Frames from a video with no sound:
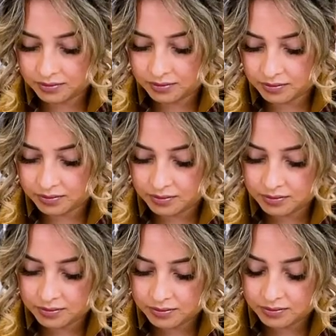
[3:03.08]

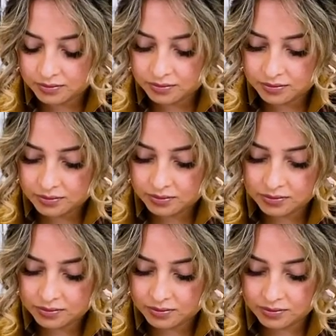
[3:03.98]
[no speech]